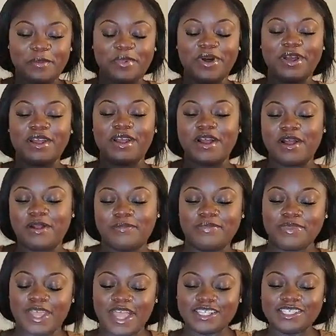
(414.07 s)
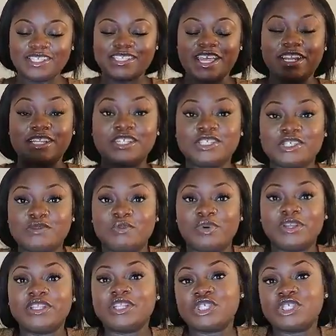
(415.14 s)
but um, I just decided to just bring